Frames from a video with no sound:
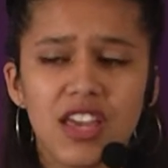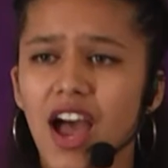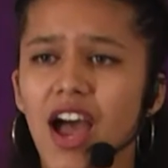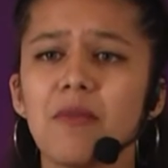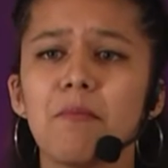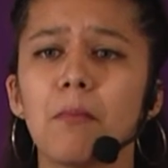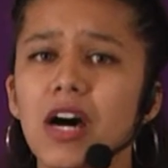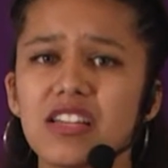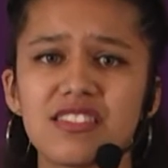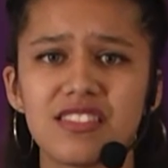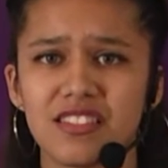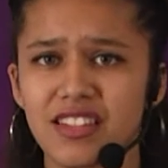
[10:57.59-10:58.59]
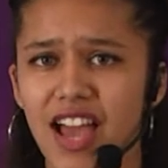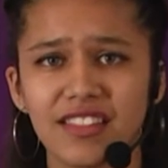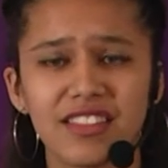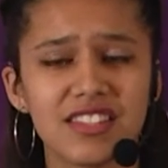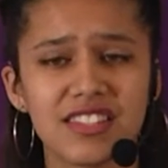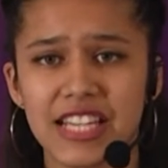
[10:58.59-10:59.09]
and mustn't at
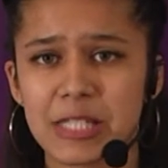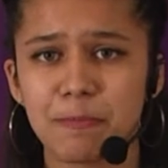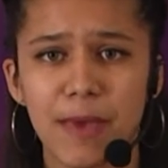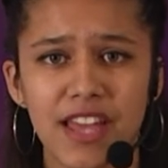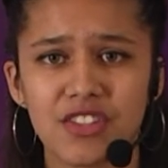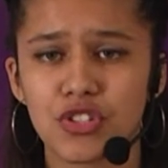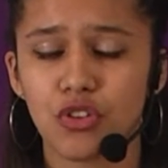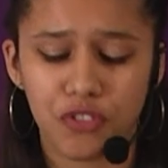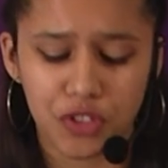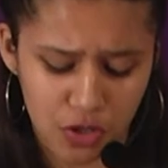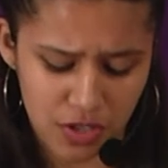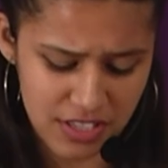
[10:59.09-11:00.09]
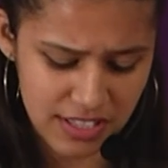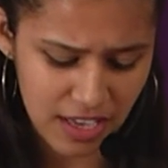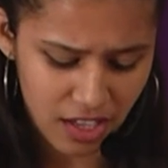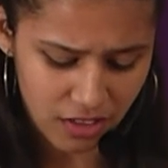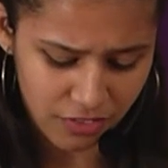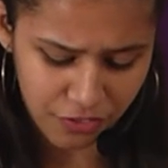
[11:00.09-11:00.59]
the expense of
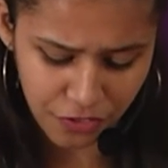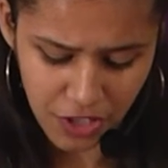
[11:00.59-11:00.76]
yourself.